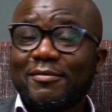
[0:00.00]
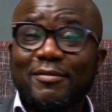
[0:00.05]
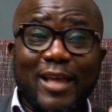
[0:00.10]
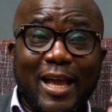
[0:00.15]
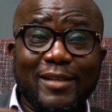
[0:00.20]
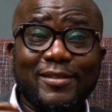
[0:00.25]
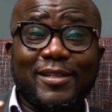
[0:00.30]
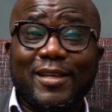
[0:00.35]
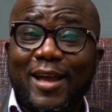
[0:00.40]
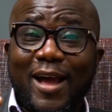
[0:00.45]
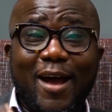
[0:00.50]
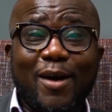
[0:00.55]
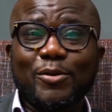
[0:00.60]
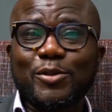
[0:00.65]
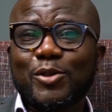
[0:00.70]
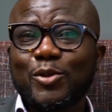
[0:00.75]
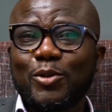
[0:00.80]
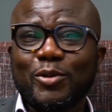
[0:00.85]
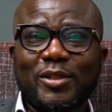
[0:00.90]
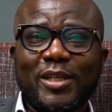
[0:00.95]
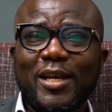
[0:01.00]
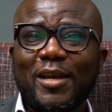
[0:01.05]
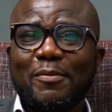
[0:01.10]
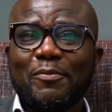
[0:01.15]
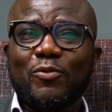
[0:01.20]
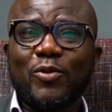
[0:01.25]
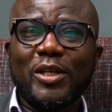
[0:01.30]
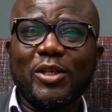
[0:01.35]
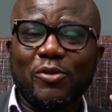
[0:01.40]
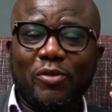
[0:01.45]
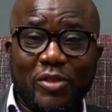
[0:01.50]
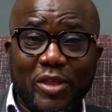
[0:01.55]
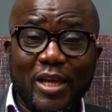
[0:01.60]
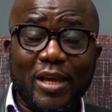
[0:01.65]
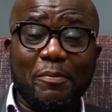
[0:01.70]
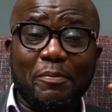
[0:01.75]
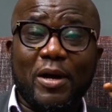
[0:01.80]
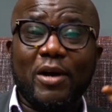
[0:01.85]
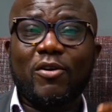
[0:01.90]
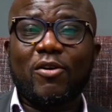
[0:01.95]
That's a household name. When you
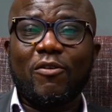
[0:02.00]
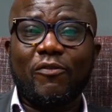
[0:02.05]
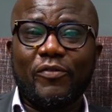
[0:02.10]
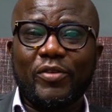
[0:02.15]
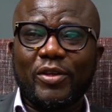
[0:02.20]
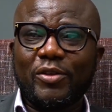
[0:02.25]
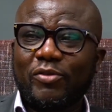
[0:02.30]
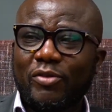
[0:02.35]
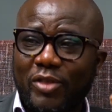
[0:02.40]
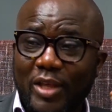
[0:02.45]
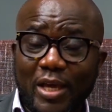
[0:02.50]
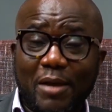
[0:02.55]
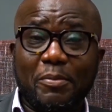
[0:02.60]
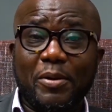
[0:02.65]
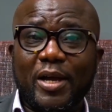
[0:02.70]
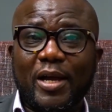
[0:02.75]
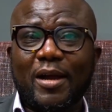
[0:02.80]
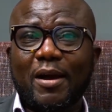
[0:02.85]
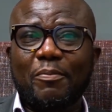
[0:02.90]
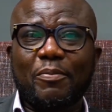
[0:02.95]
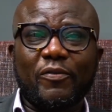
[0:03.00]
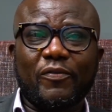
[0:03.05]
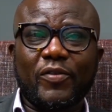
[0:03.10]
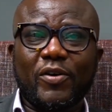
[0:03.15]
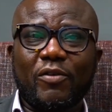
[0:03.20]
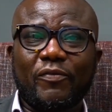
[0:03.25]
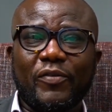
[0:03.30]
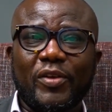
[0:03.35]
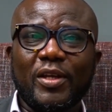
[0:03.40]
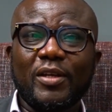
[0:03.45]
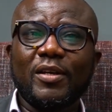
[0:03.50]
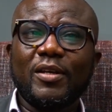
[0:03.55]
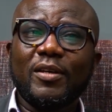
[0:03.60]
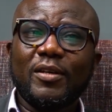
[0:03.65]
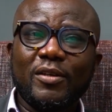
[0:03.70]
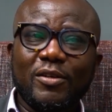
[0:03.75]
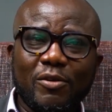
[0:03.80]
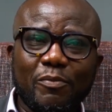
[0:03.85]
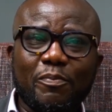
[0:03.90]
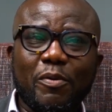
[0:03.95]
think about coffee, think about a cup of coffee,
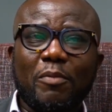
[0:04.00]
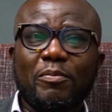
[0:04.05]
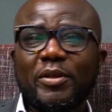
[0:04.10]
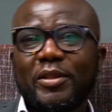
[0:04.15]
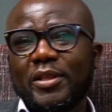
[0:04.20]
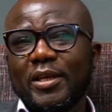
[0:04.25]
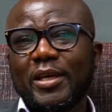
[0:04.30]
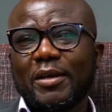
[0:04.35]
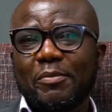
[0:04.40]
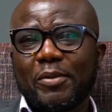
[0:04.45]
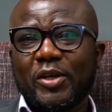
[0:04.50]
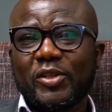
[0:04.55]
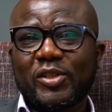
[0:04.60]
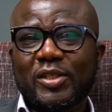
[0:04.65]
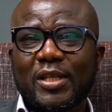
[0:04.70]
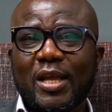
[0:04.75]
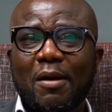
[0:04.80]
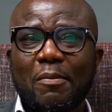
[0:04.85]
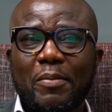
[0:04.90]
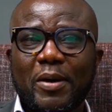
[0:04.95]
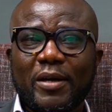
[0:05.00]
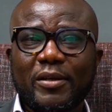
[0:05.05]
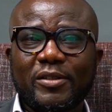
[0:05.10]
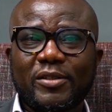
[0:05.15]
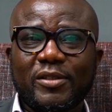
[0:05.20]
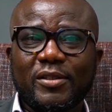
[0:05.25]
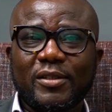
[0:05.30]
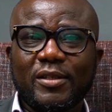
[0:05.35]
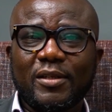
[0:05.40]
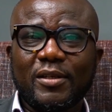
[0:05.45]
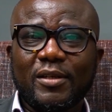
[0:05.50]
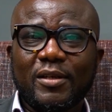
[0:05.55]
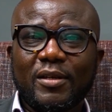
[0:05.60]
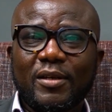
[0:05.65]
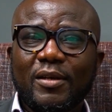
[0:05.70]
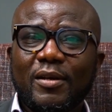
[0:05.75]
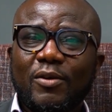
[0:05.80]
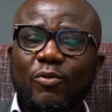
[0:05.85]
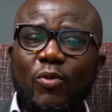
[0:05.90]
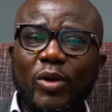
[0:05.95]
you probably think about Starbucks.
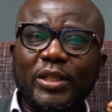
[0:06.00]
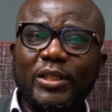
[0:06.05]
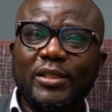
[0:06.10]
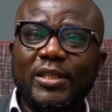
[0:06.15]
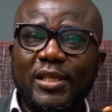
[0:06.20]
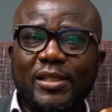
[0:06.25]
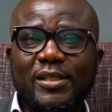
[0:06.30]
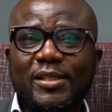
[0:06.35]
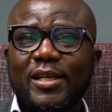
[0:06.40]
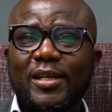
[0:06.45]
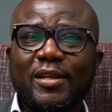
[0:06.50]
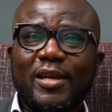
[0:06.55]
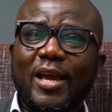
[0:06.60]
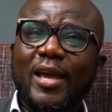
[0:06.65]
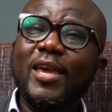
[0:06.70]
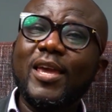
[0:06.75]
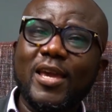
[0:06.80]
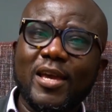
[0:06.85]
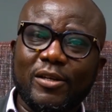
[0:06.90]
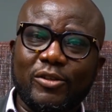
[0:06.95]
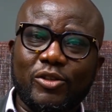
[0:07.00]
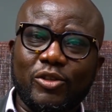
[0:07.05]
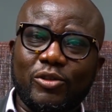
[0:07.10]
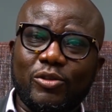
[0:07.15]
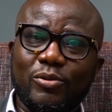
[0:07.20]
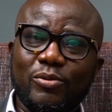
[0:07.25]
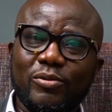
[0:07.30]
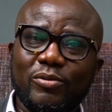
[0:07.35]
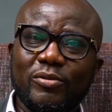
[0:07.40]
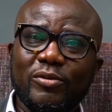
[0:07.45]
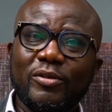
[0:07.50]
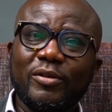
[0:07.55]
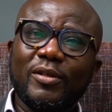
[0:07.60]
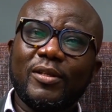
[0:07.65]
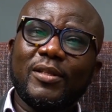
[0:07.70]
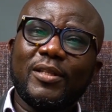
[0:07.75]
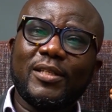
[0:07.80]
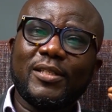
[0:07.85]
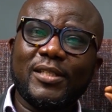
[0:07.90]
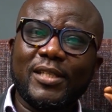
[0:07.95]
What did they say they are here to do?
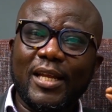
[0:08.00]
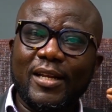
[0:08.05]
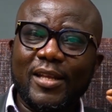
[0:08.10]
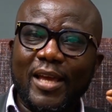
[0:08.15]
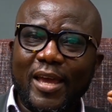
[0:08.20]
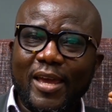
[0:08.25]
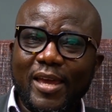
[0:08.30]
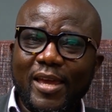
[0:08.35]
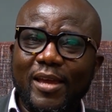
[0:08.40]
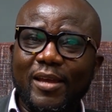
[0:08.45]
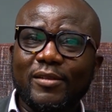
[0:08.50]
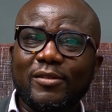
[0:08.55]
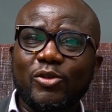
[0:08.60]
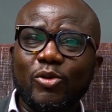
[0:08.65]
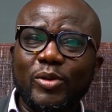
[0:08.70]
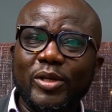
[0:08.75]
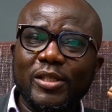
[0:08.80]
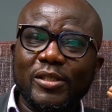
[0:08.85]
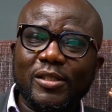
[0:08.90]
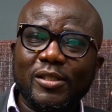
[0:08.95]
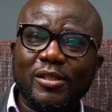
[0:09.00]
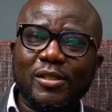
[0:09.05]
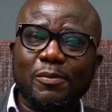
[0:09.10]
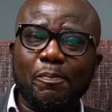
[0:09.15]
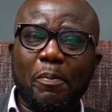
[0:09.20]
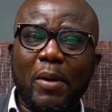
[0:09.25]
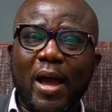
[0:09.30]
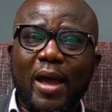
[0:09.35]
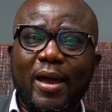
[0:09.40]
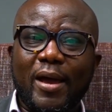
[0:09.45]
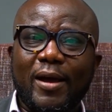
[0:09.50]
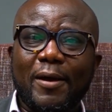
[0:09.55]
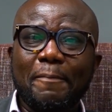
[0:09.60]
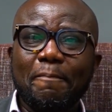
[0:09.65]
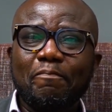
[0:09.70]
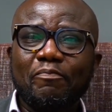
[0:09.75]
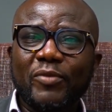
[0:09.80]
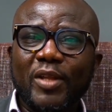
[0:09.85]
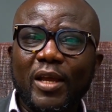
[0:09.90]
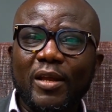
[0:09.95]
They said they are here to inspire
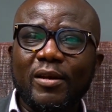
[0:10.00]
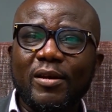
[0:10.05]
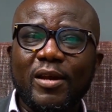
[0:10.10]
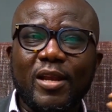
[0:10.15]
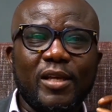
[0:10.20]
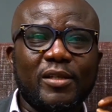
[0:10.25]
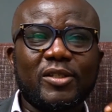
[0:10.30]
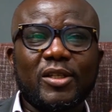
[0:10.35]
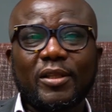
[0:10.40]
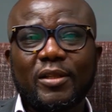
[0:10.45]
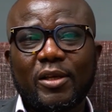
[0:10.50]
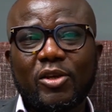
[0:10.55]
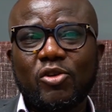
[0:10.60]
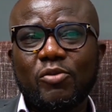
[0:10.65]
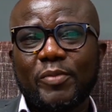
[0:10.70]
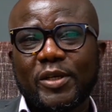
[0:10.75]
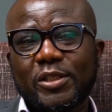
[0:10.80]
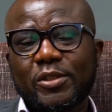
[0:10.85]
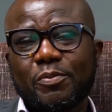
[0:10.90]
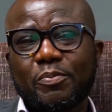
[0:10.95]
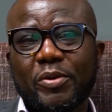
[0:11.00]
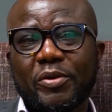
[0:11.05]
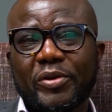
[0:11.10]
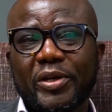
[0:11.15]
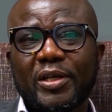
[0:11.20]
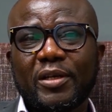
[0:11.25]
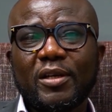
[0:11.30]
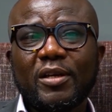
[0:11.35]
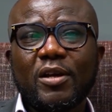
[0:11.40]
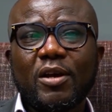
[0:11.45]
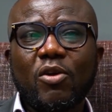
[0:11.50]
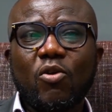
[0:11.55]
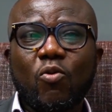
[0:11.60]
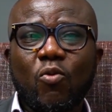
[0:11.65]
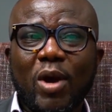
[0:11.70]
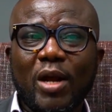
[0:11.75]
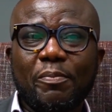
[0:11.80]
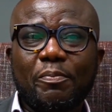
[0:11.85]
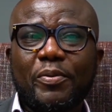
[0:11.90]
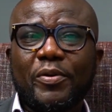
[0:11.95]
and nurture the human spirit,
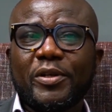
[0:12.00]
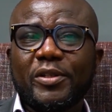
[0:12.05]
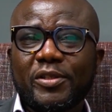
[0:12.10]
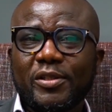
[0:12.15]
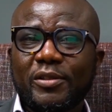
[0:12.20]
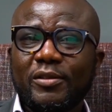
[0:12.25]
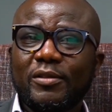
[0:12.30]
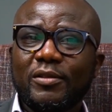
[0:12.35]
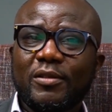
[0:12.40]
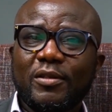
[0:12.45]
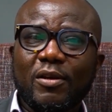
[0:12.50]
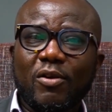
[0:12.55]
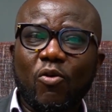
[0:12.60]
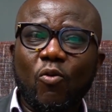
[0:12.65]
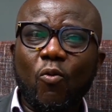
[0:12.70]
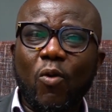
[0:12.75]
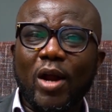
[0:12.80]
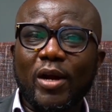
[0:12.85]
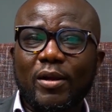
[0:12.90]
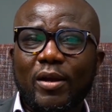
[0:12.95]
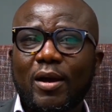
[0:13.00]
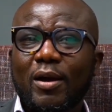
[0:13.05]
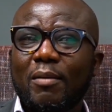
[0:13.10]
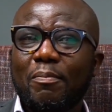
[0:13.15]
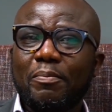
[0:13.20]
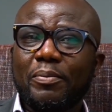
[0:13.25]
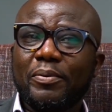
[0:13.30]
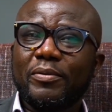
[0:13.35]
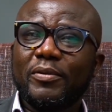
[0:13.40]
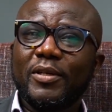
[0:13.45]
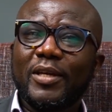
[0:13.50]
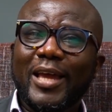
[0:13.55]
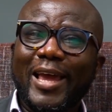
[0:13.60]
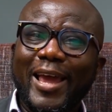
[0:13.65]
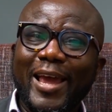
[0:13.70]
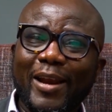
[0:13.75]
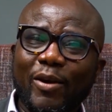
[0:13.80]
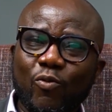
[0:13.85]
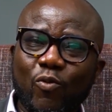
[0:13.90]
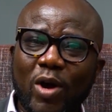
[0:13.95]
one person, one cup,
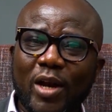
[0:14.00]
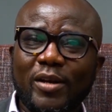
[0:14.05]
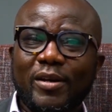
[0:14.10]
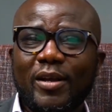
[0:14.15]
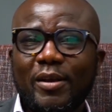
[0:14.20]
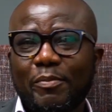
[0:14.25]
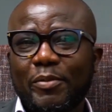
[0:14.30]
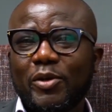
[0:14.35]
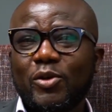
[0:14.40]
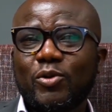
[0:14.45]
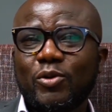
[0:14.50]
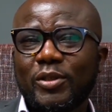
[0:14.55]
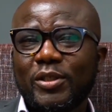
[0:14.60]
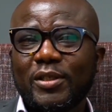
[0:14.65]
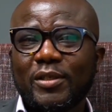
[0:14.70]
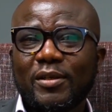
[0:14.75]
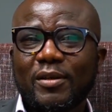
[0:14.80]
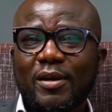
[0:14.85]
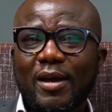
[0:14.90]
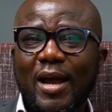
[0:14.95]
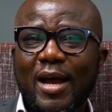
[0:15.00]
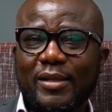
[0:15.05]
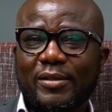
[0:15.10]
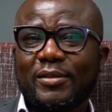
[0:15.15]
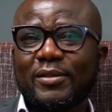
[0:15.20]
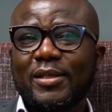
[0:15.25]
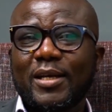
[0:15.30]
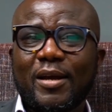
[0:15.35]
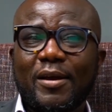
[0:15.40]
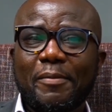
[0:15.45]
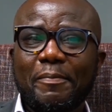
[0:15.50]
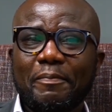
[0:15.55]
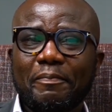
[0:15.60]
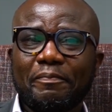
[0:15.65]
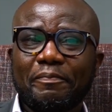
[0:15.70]
and one neighborhood at a time.